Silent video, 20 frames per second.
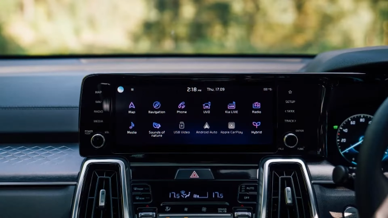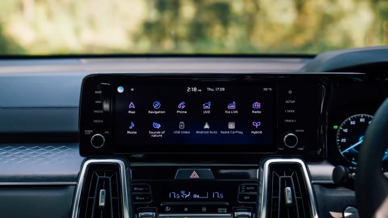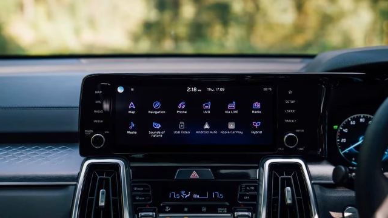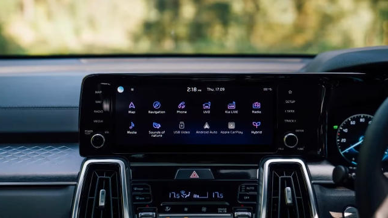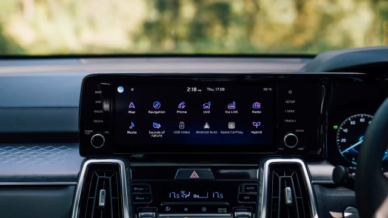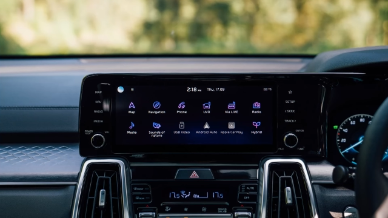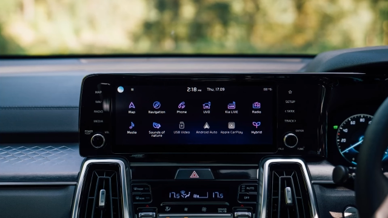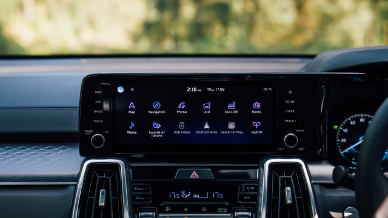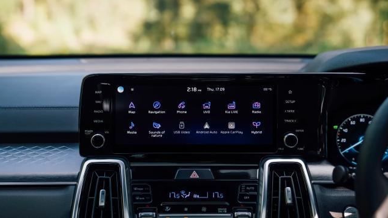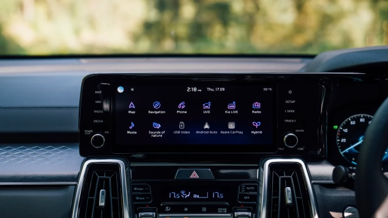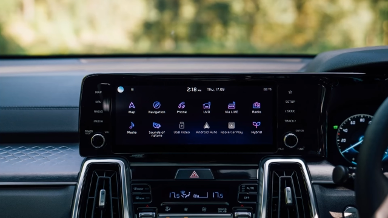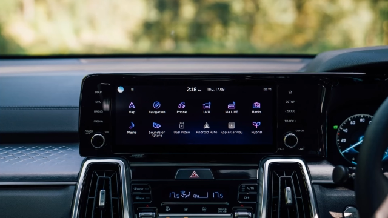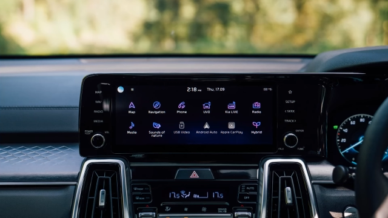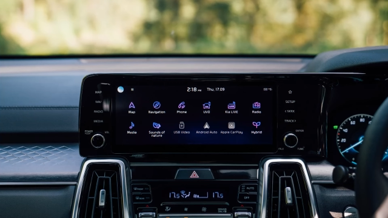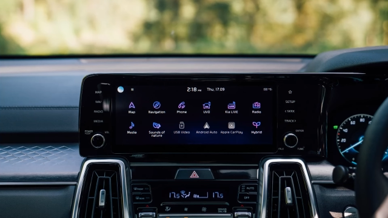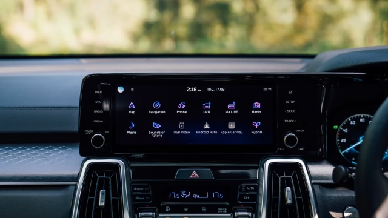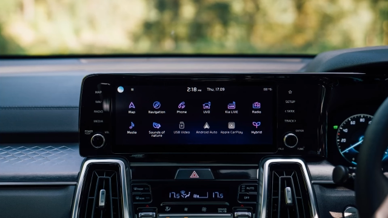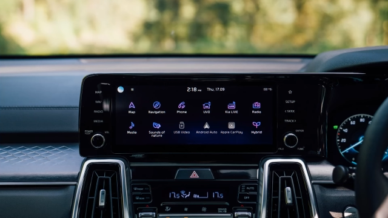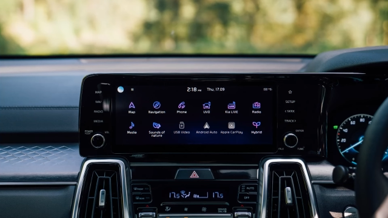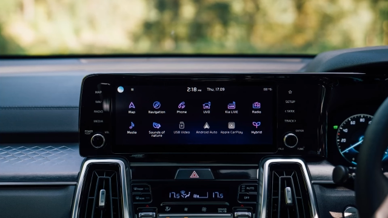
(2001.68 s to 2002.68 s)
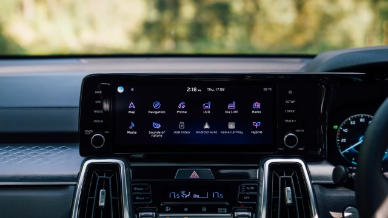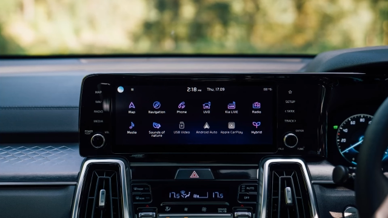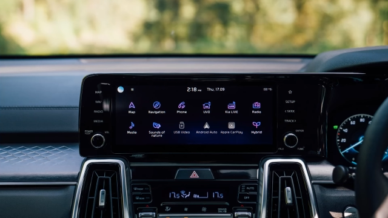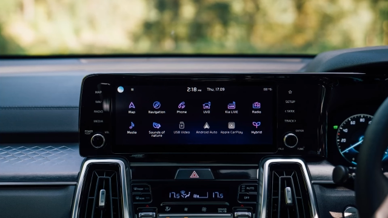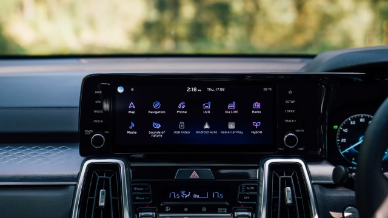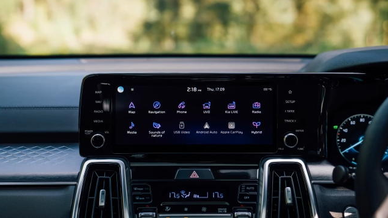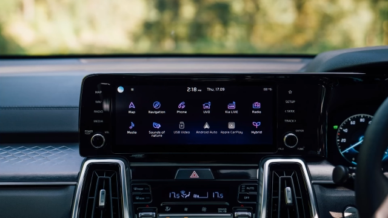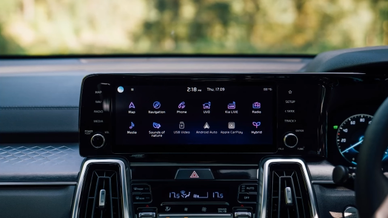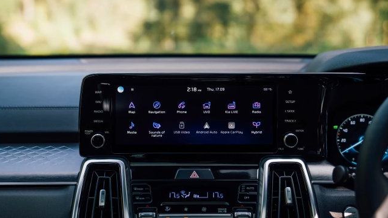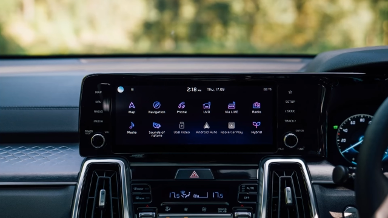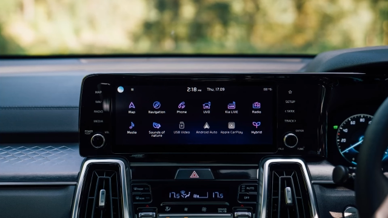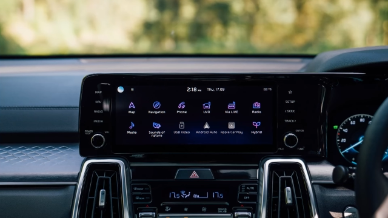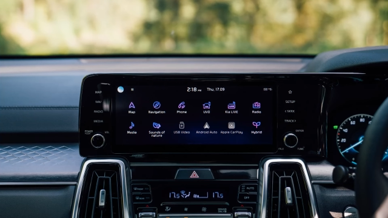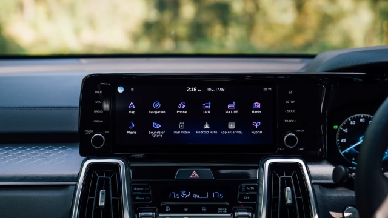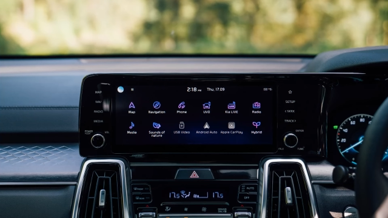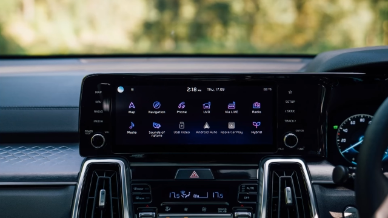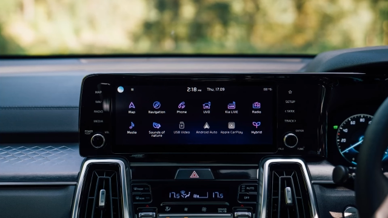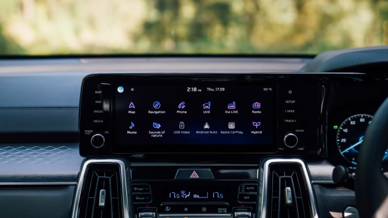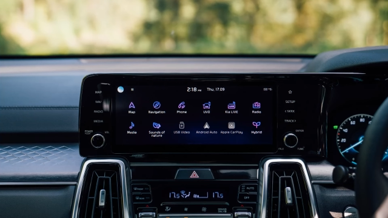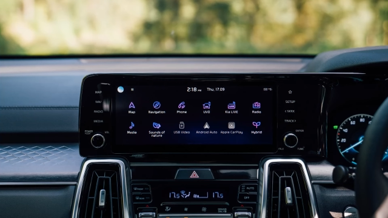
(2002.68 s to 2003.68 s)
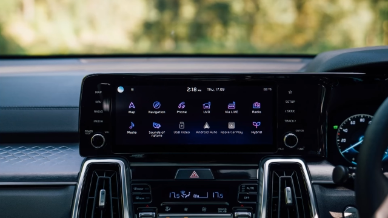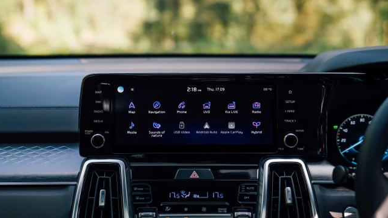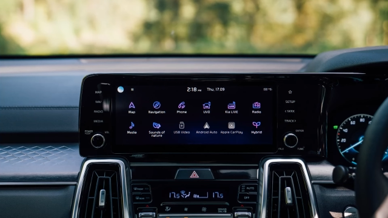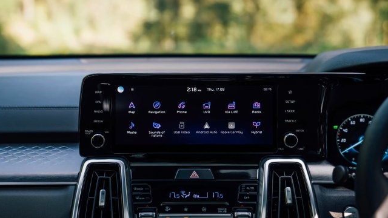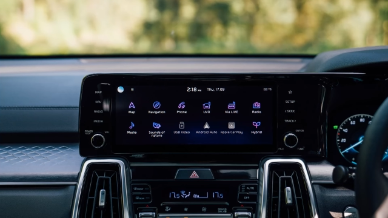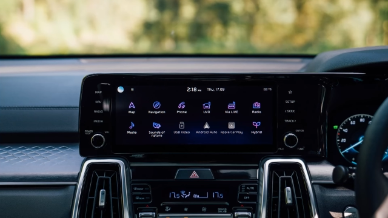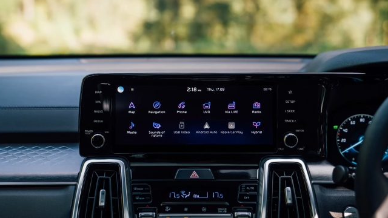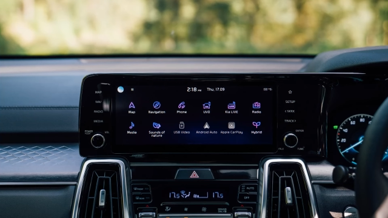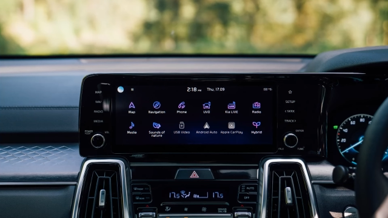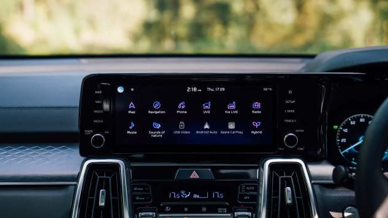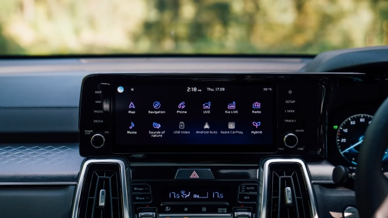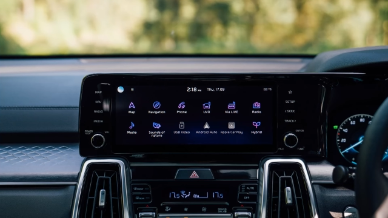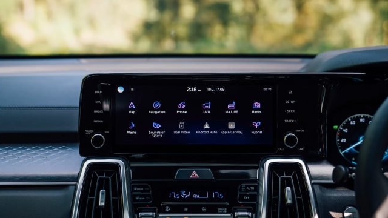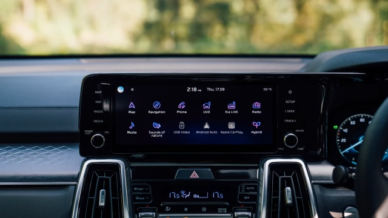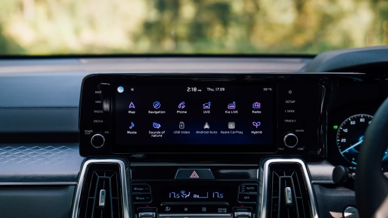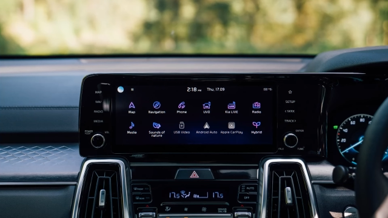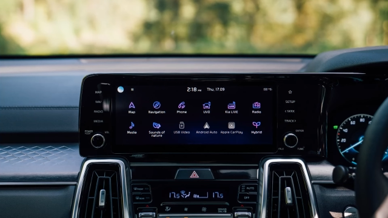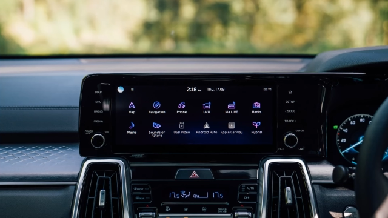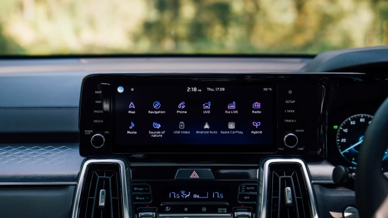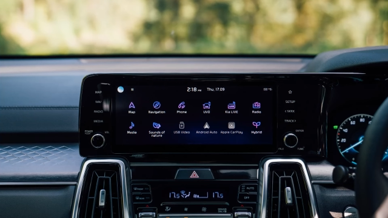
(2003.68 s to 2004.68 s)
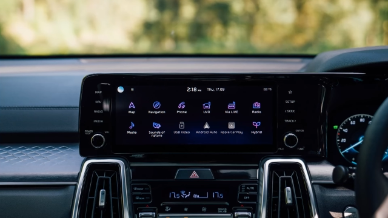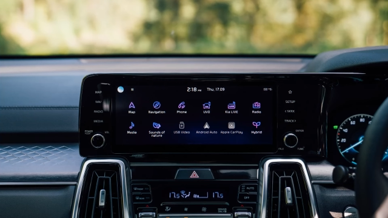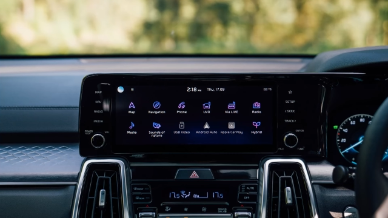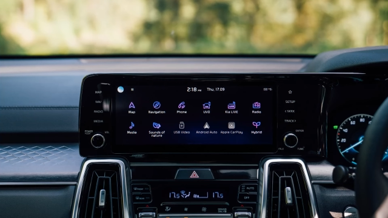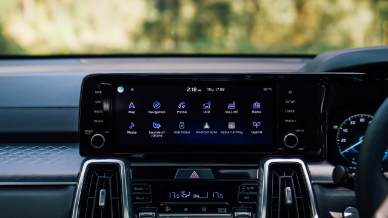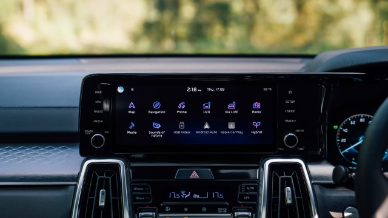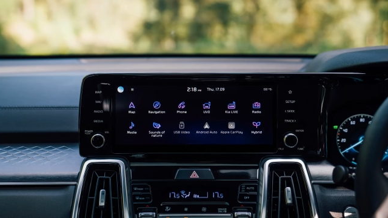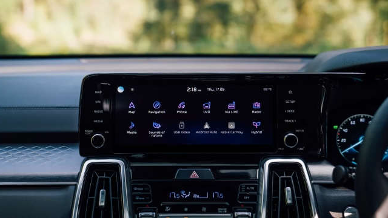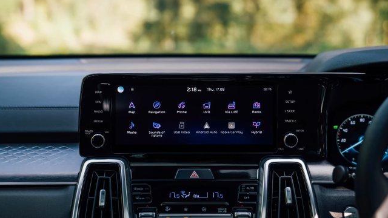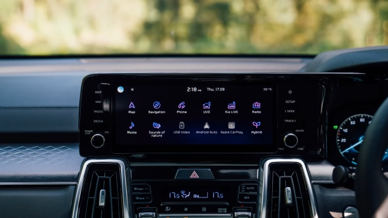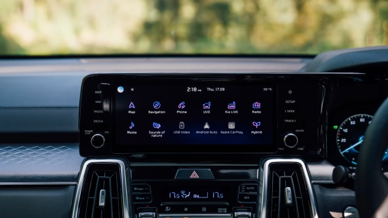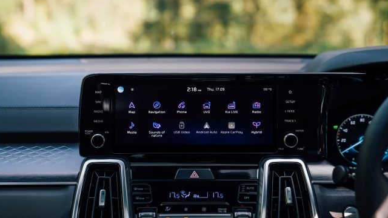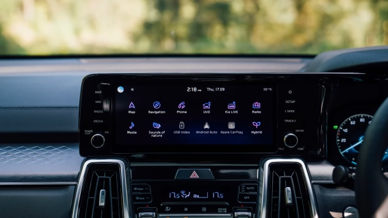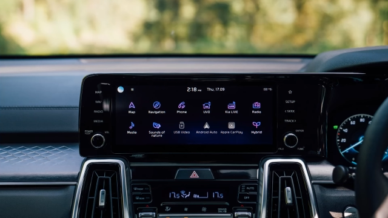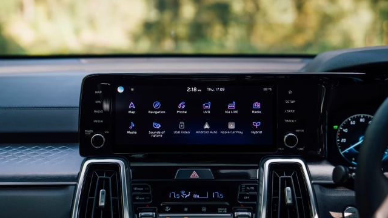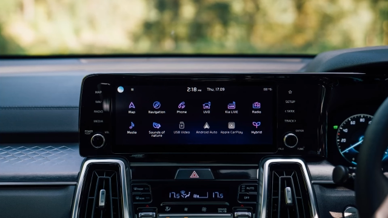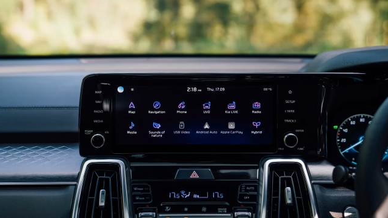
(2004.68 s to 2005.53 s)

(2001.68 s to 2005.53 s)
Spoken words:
Nobody's mouth can be seen.